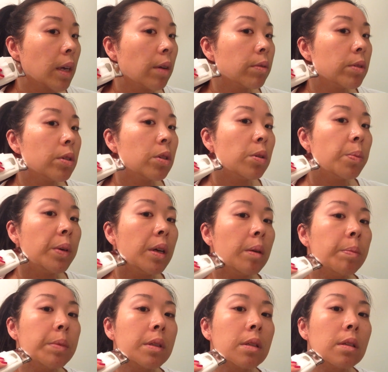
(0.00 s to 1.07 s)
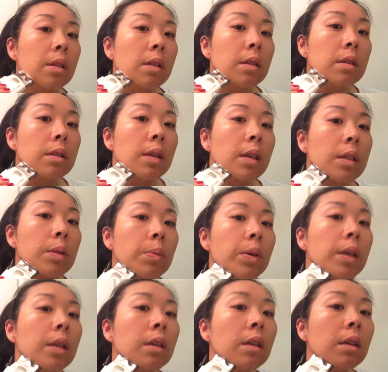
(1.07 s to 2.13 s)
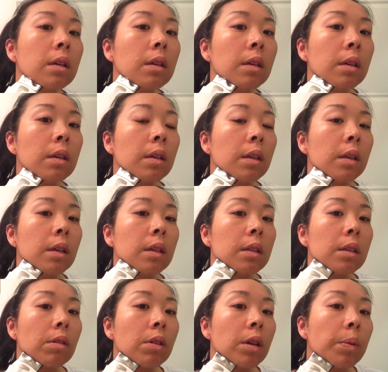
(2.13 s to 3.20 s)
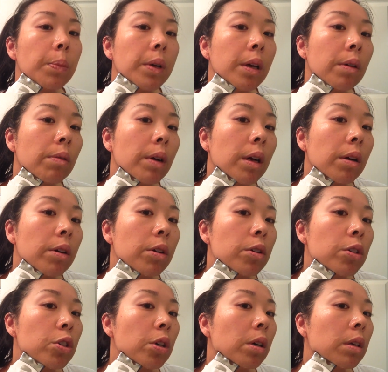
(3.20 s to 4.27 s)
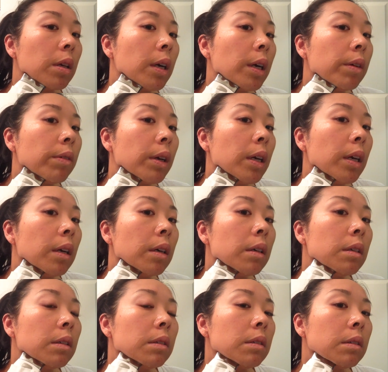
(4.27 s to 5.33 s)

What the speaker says: That was 2 beeps. And the 6th one is going to be right on your jawline right here,